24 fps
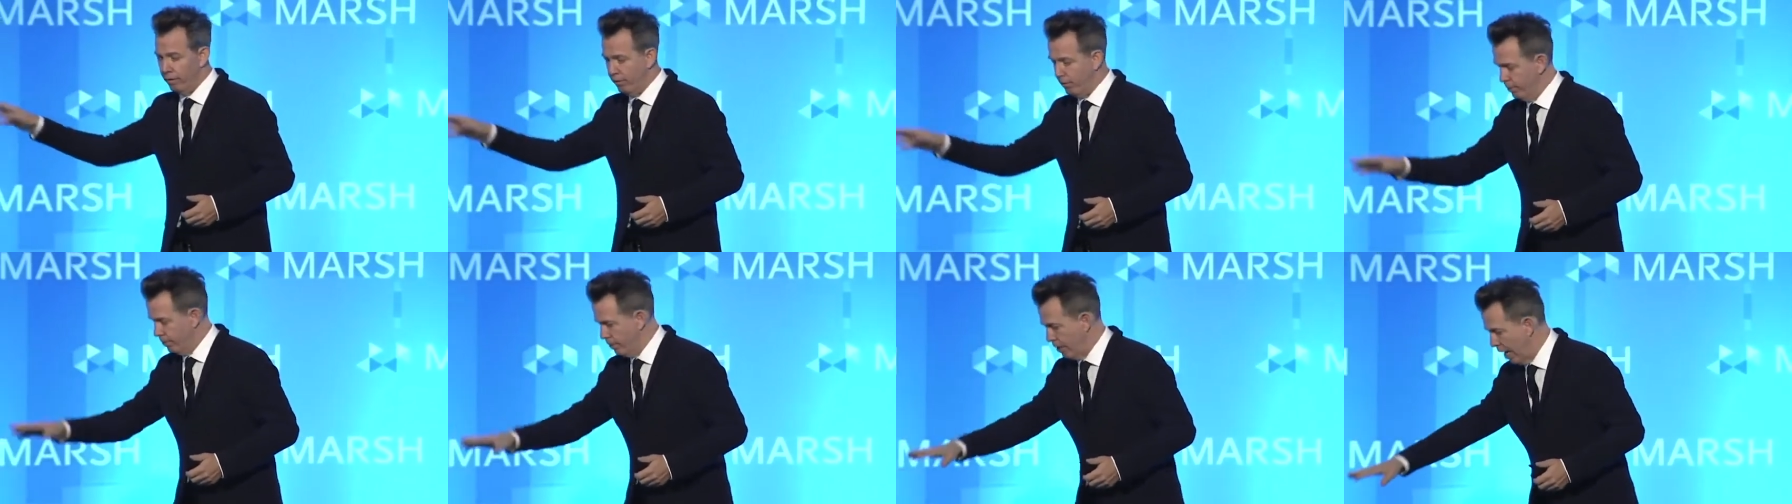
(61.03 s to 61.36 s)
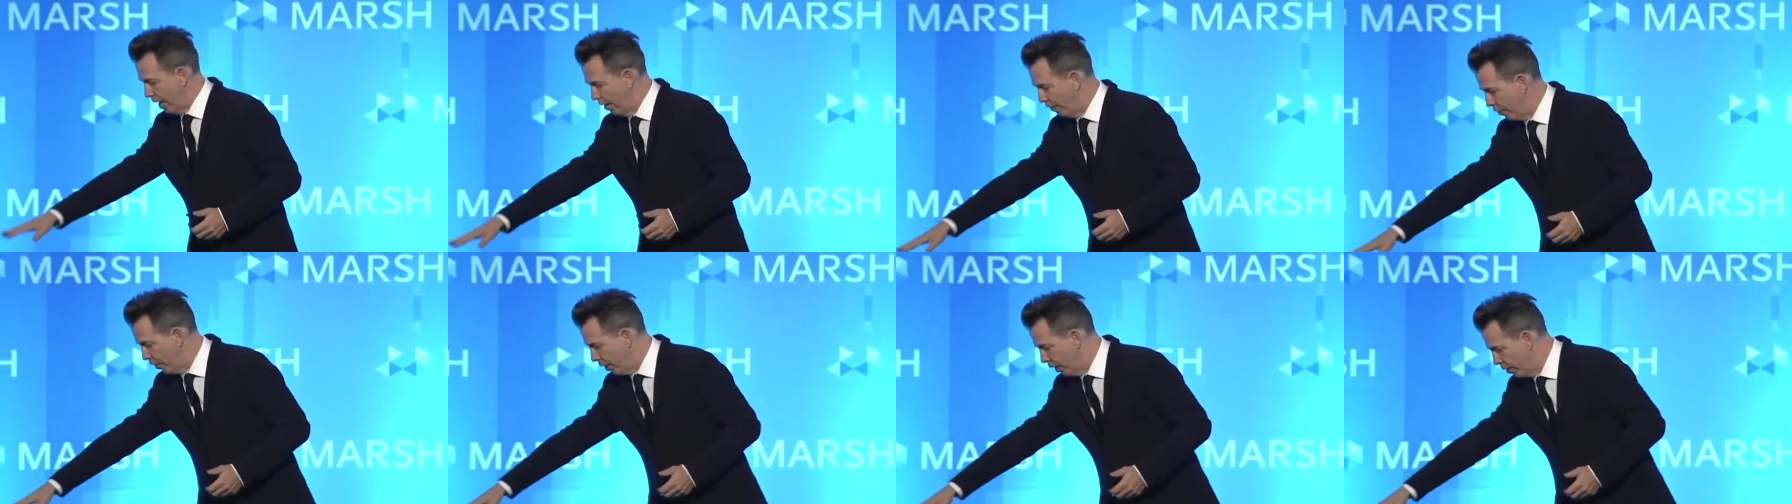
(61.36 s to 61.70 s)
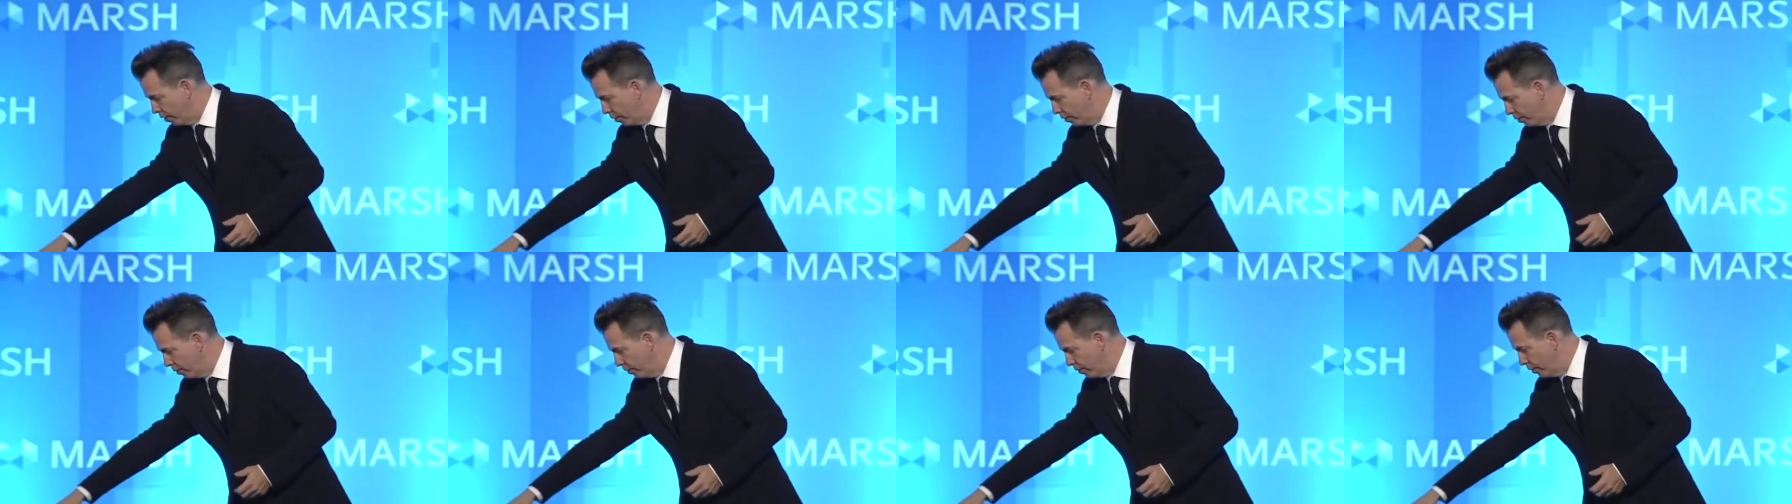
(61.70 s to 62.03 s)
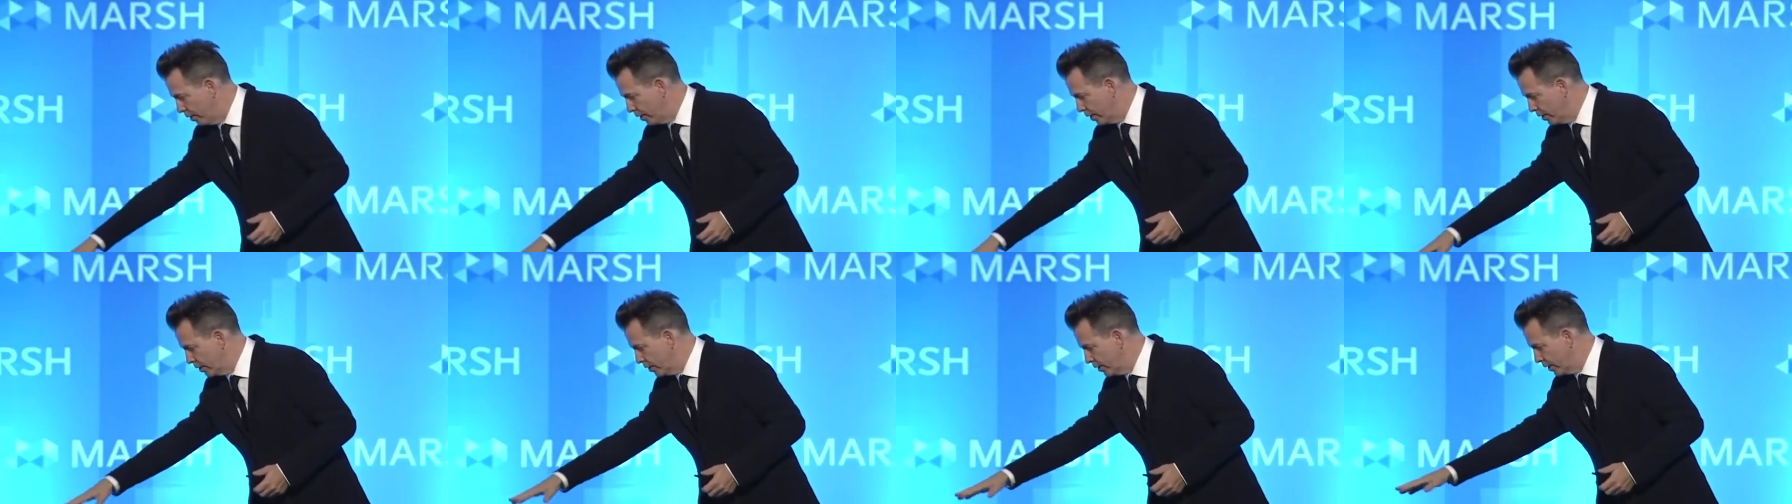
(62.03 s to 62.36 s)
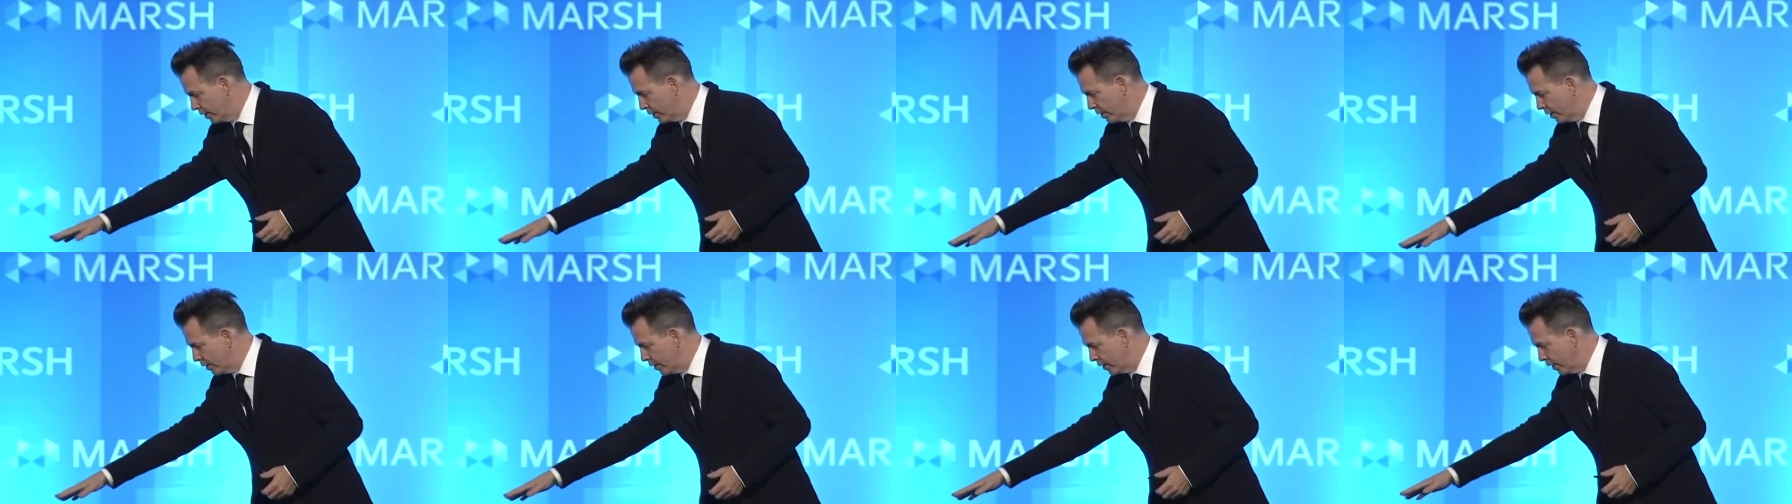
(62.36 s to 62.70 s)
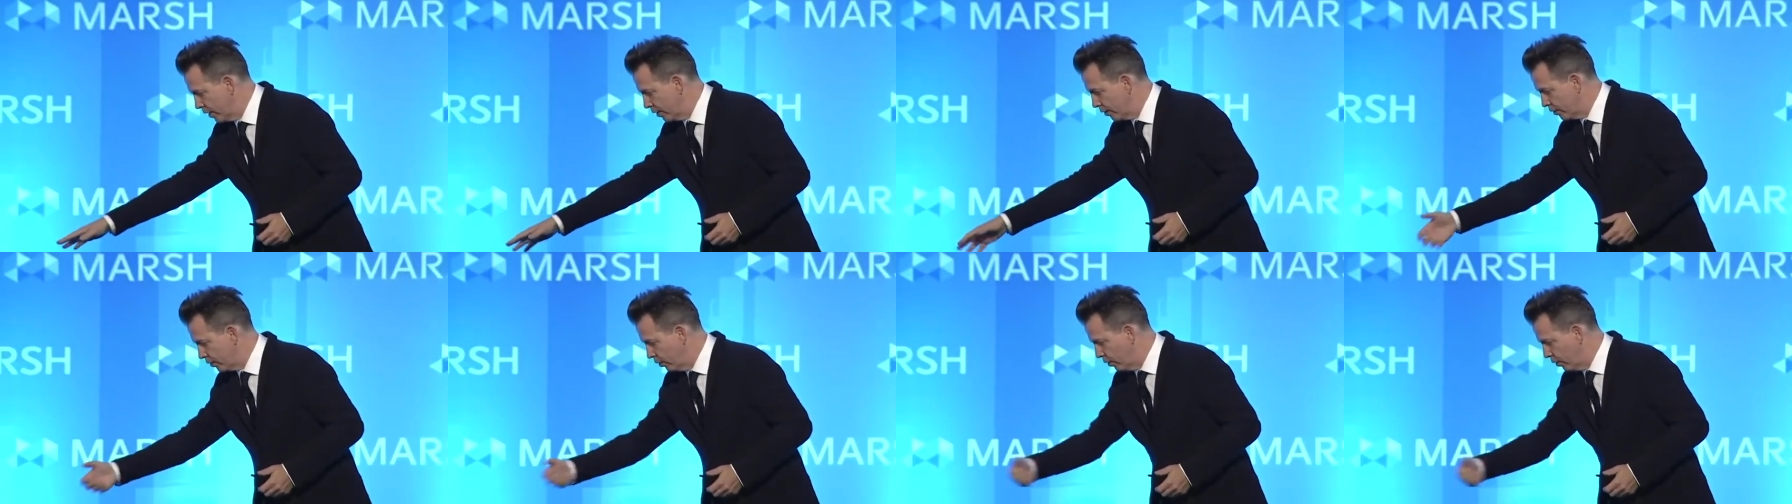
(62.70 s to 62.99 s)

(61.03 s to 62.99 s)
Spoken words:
It's not there. It doesn't exist there.